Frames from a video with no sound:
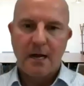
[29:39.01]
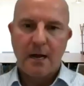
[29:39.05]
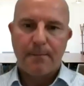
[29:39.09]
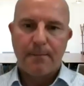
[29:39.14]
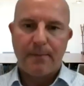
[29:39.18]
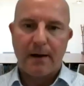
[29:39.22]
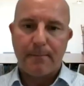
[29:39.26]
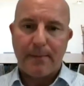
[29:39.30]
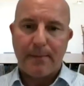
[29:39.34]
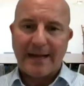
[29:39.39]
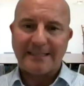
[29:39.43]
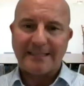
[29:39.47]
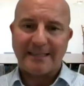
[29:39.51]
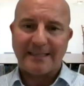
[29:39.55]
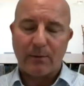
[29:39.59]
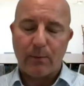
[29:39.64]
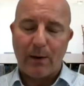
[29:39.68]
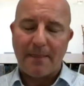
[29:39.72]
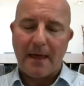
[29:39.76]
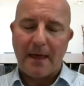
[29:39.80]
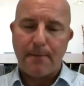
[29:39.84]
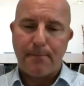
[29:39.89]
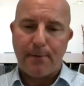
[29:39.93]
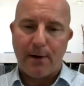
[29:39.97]
But basically,
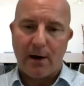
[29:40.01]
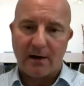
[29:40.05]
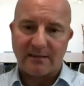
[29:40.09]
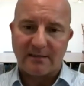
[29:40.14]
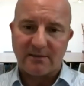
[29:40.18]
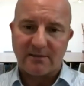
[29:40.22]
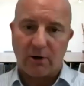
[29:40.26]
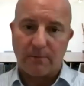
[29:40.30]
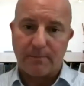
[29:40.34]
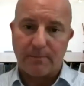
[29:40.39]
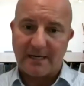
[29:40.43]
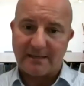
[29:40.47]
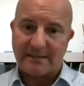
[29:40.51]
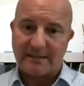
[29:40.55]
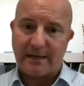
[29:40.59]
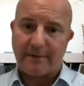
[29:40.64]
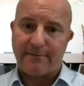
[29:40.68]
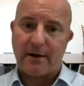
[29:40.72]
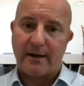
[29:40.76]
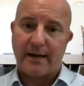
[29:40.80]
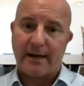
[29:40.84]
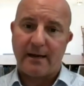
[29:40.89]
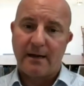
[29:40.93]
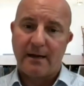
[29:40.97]
when they pass on, because they've
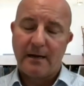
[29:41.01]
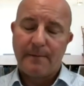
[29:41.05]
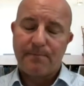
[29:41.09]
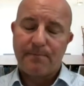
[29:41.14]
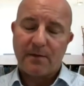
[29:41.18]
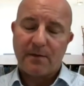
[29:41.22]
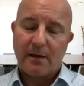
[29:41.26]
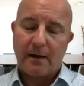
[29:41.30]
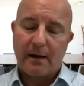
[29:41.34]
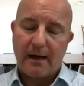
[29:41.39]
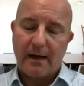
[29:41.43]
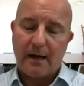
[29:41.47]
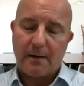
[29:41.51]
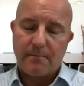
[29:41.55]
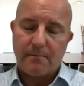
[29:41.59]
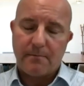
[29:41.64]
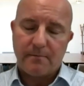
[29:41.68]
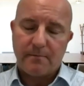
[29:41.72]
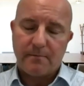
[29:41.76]
only, they